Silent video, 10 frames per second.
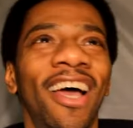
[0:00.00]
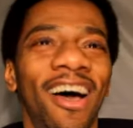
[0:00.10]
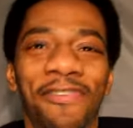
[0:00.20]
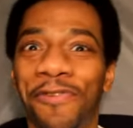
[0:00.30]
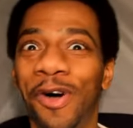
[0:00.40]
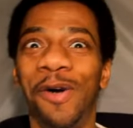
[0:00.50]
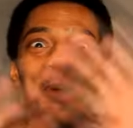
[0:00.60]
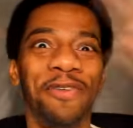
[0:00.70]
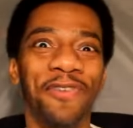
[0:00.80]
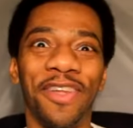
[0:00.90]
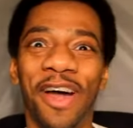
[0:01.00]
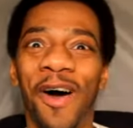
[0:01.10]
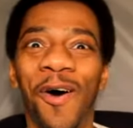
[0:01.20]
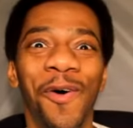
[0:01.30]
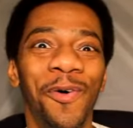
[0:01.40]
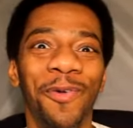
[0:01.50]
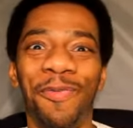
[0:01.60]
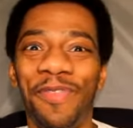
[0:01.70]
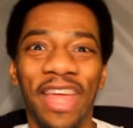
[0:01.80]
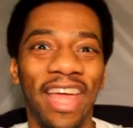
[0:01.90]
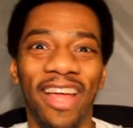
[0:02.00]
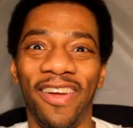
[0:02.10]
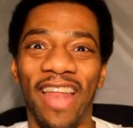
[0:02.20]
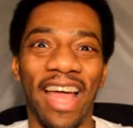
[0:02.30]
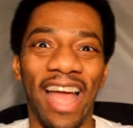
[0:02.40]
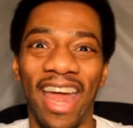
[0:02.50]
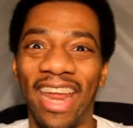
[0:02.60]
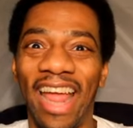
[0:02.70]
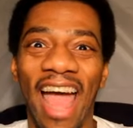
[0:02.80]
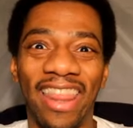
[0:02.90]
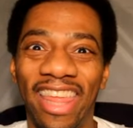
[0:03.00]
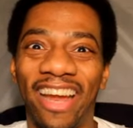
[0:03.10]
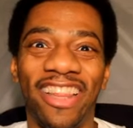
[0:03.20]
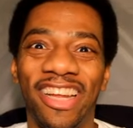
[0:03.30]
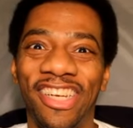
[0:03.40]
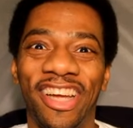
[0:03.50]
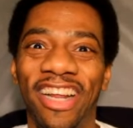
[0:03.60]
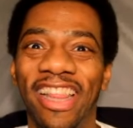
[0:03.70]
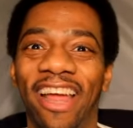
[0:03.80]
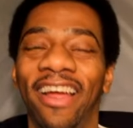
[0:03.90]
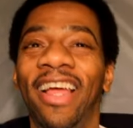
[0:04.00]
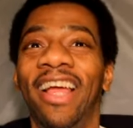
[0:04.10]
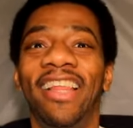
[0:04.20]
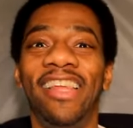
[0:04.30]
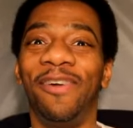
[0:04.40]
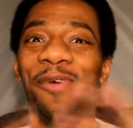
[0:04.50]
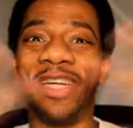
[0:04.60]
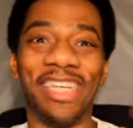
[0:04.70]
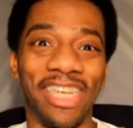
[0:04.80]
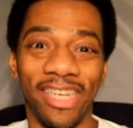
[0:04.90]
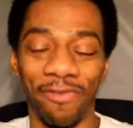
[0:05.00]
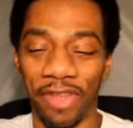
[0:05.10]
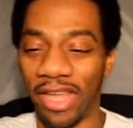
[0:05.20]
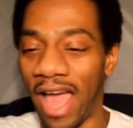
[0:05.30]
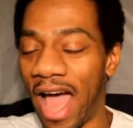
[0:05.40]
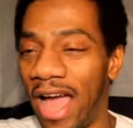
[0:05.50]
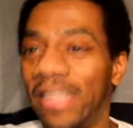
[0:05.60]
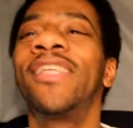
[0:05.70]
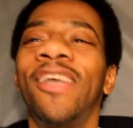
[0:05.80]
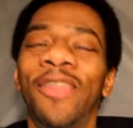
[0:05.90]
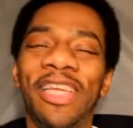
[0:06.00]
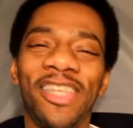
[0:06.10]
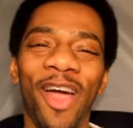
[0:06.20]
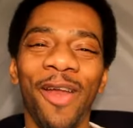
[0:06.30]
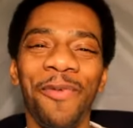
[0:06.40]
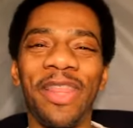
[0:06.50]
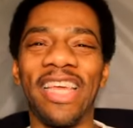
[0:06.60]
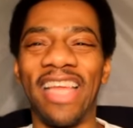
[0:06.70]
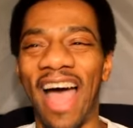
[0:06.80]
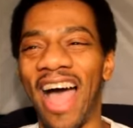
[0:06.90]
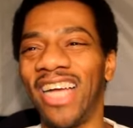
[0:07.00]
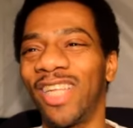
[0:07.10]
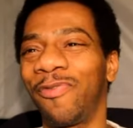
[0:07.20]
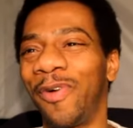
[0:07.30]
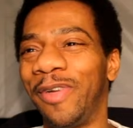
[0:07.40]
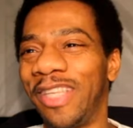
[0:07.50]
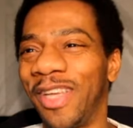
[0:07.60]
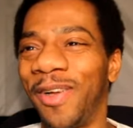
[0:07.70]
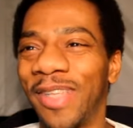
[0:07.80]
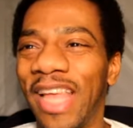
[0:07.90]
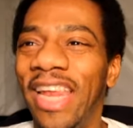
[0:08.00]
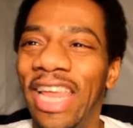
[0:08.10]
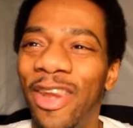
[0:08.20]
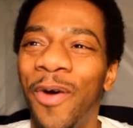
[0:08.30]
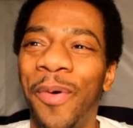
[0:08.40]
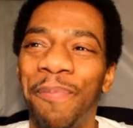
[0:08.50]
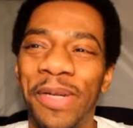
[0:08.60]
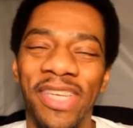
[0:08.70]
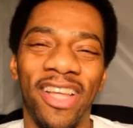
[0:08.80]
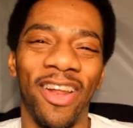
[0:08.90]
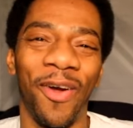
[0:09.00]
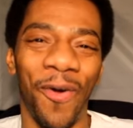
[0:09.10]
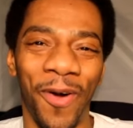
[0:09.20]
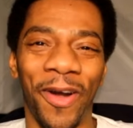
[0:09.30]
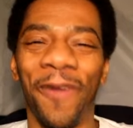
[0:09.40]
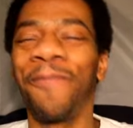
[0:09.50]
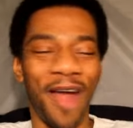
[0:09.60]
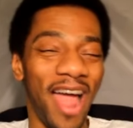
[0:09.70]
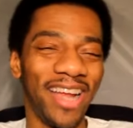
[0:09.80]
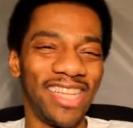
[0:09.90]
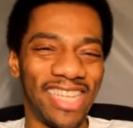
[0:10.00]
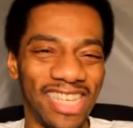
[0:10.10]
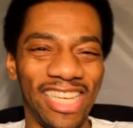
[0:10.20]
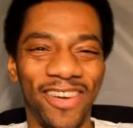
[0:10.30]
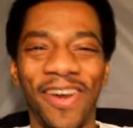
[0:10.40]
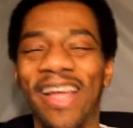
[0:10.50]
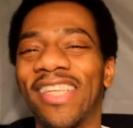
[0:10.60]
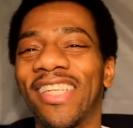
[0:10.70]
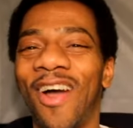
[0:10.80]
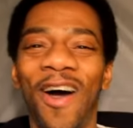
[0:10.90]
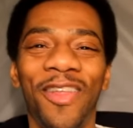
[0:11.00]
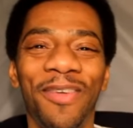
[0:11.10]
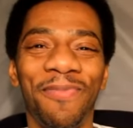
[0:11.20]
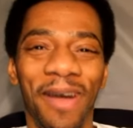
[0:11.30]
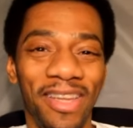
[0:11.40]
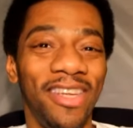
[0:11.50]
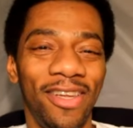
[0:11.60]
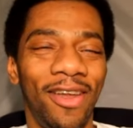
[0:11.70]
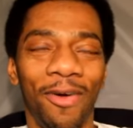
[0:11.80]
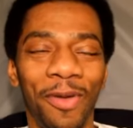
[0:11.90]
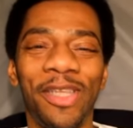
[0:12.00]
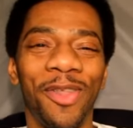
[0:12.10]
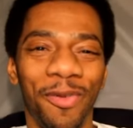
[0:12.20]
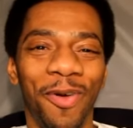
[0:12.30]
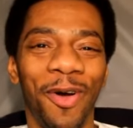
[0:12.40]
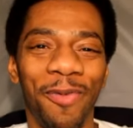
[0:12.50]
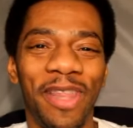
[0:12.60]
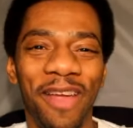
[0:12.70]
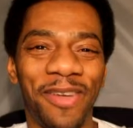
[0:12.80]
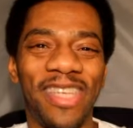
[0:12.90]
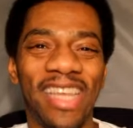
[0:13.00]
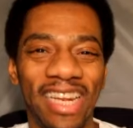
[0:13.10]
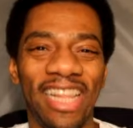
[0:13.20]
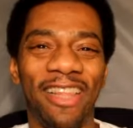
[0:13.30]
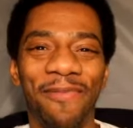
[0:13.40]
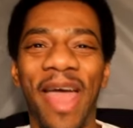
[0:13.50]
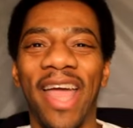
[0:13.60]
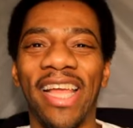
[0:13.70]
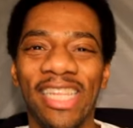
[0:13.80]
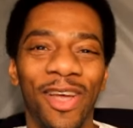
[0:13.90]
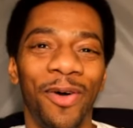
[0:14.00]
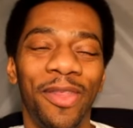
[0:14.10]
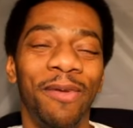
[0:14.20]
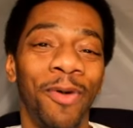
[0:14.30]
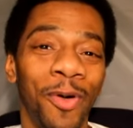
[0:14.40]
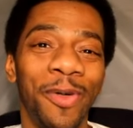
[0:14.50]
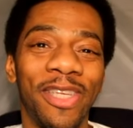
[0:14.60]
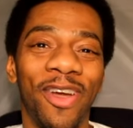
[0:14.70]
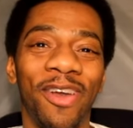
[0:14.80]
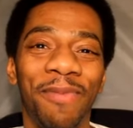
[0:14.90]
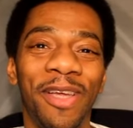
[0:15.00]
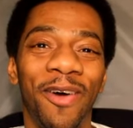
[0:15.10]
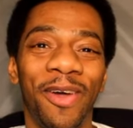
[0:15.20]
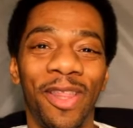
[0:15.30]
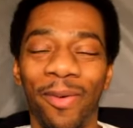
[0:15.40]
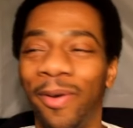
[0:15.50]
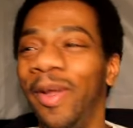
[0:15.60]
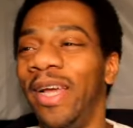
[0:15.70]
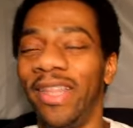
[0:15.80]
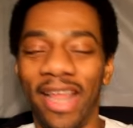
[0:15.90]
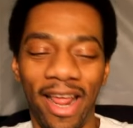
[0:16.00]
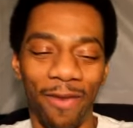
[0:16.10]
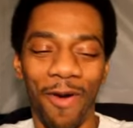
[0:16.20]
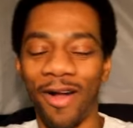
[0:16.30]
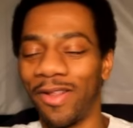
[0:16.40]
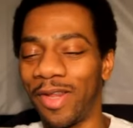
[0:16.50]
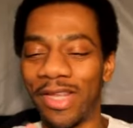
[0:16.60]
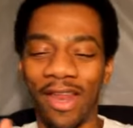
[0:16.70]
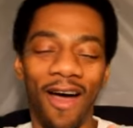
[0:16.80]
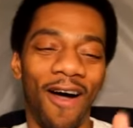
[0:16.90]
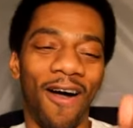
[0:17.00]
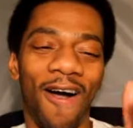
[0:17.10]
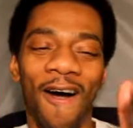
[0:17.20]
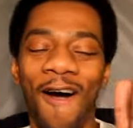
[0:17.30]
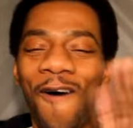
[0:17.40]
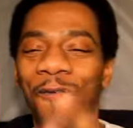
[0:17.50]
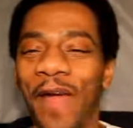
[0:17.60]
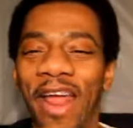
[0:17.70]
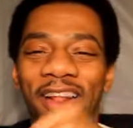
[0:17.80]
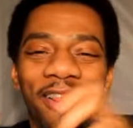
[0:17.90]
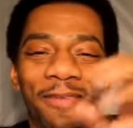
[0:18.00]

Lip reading: A full one for the whole thing, or like how they got there, their journey there, and then one just for the guys. So they started with the guys for results, and in no particular order, Ryan Seacrest called them, you know, went to the room where they were sitting in the back and told them who was going to be going through. Then they had to walk through this long hallway